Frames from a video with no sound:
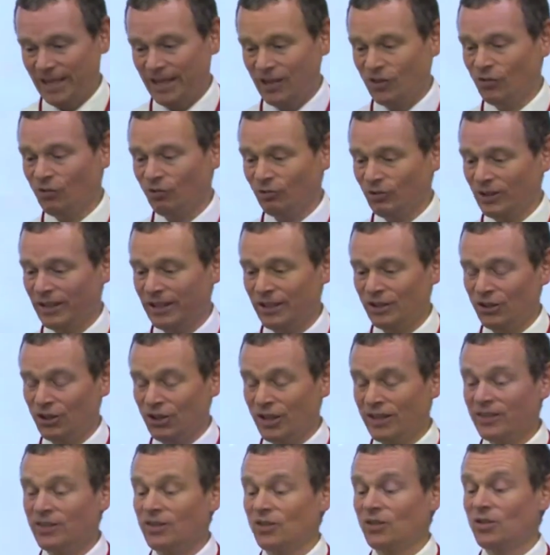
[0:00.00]
called Ian
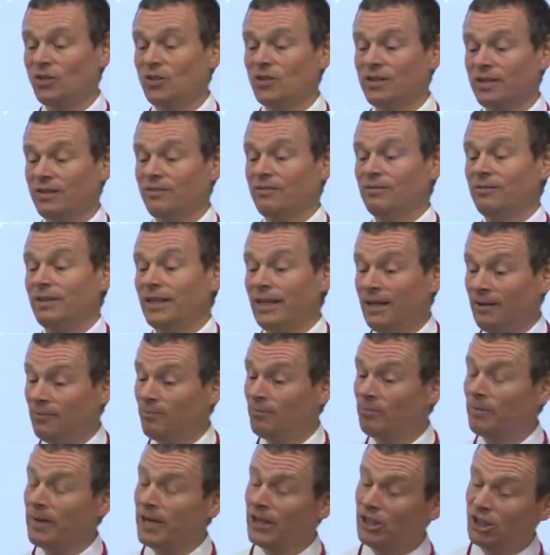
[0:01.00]
Judson, who's a
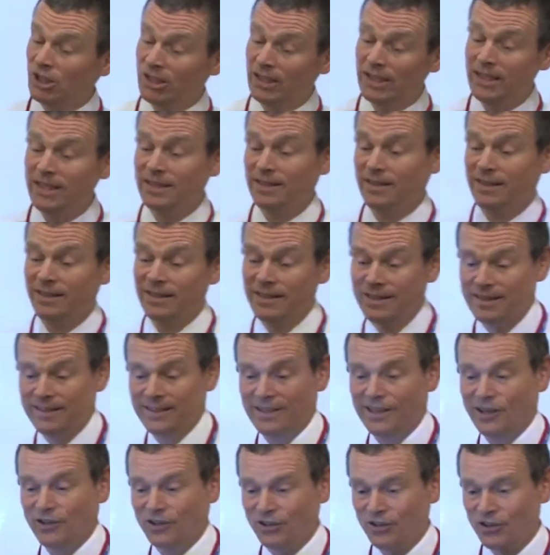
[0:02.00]
really major leader in this
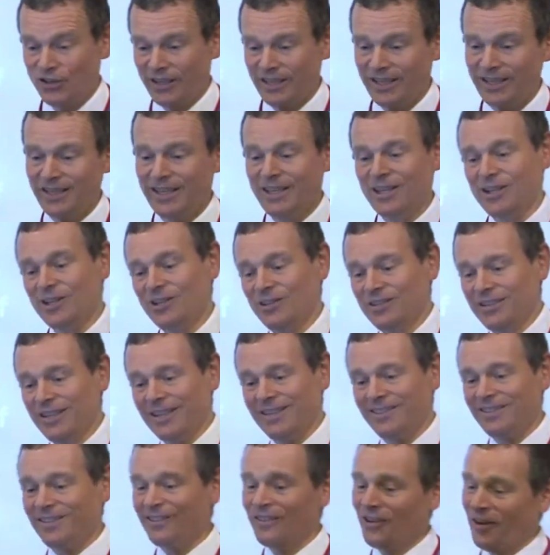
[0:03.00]
country, who
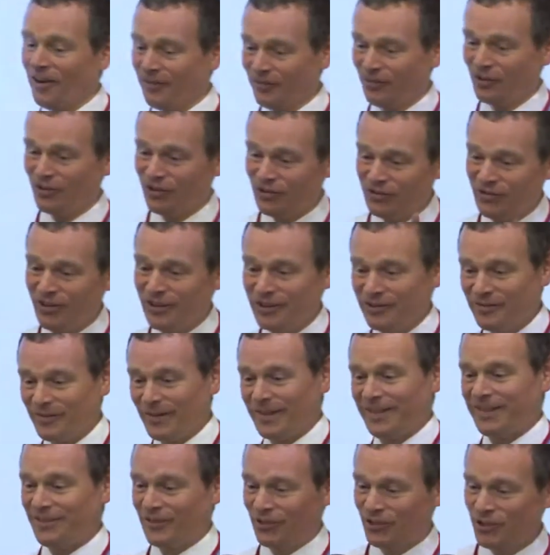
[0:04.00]
said, you know, I've got a drug for
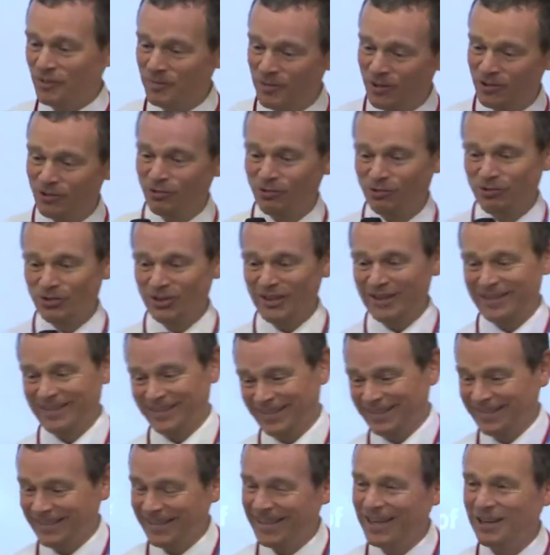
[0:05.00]
this tumour called GIST. I
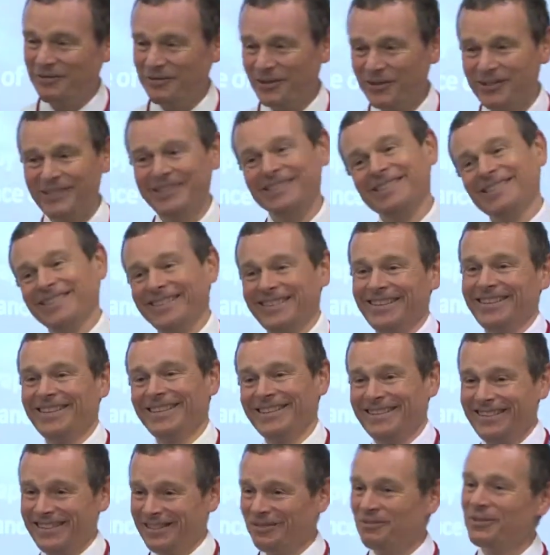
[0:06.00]
said, have you?
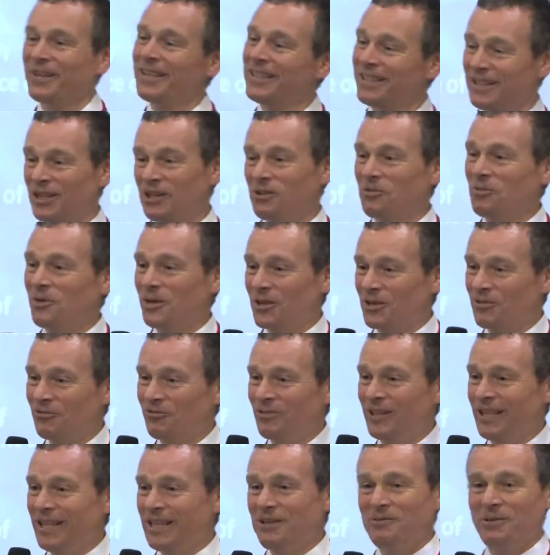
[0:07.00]
So he said it works
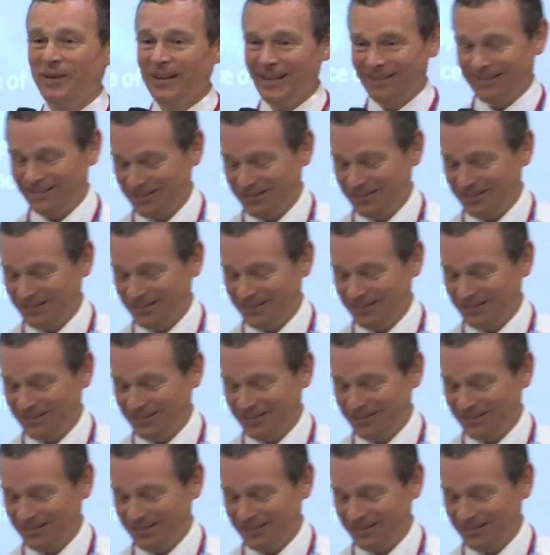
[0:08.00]
really well,